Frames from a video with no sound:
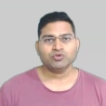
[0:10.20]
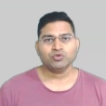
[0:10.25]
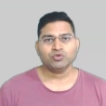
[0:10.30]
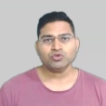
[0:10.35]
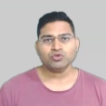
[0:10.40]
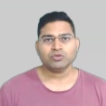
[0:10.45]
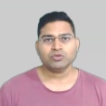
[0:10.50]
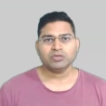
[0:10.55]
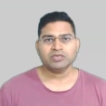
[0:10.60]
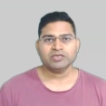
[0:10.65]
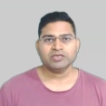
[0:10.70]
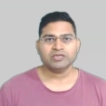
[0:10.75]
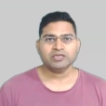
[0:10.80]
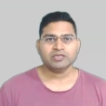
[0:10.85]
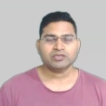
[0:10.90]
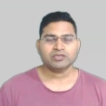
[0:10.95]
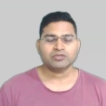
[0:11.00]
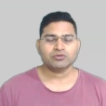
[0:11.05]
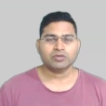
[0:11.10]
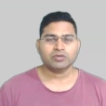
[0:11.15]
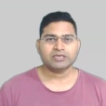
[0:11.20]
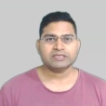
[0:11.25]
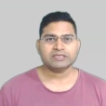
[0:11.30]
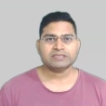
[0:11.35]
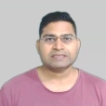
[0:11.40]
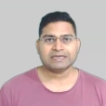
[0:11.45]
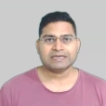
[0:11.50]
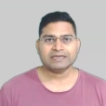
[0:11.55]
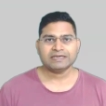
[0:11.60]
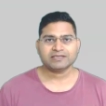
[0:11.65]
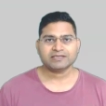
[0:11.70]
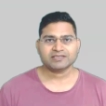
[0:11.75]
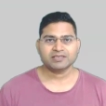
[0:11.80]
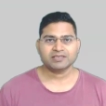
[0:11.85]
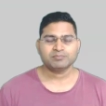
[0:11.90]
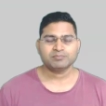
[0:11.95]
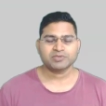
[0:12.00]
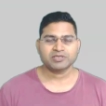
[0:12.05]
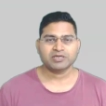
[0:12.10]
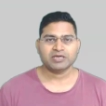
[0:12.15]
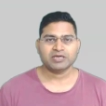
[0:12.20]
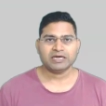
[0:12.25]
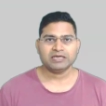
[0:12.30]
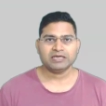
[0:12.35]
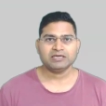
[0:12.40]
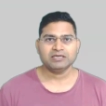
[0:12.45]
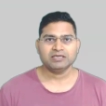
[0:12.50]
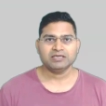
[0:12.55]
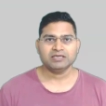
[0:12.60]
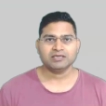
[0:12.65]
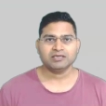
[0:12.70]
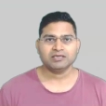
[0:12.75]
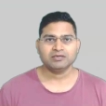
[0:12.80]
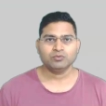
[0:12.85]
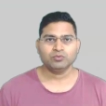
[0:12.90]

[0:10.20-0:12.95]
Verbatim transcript: usually to understand exception handling,